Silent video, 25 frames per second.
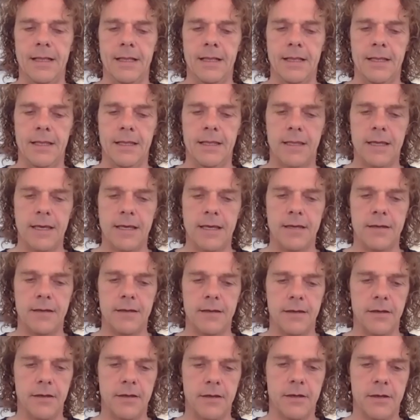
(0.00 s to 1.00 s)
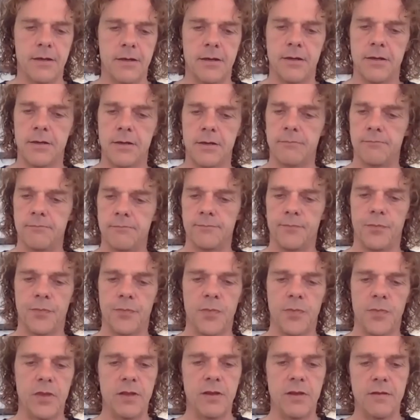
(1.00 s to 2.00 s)
Then,
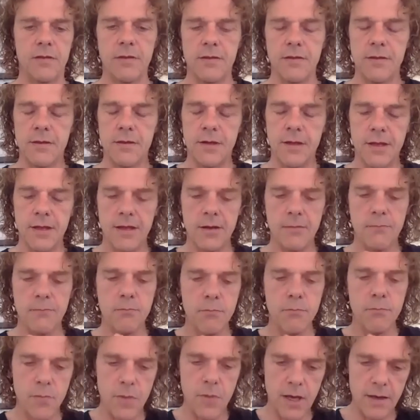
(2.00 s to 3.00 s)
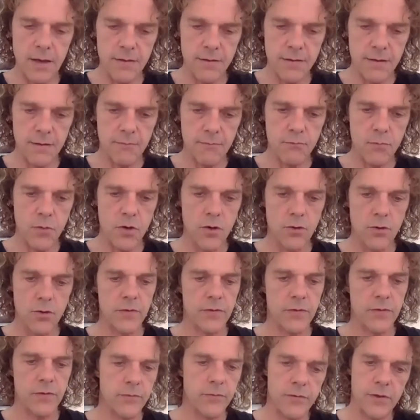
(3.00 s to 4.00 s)
this is an amazing
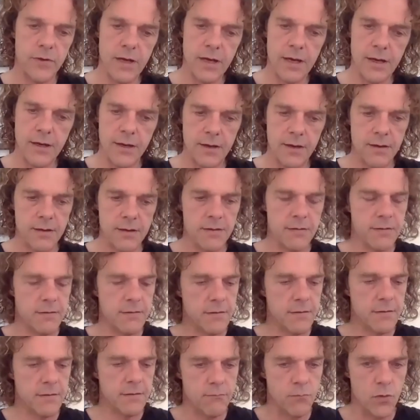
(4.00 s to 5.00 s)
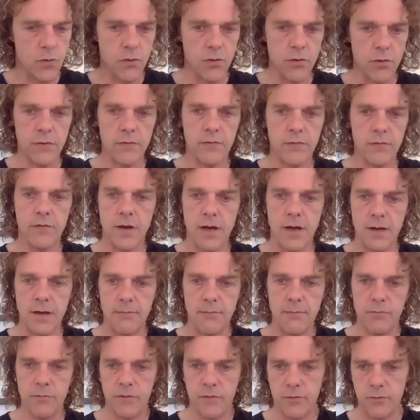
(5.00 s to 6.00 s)
moment to take some more
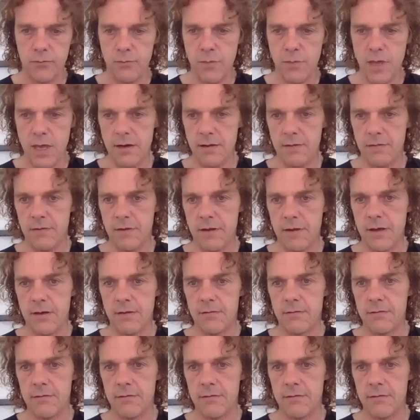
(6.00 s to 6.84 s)
time to meditate.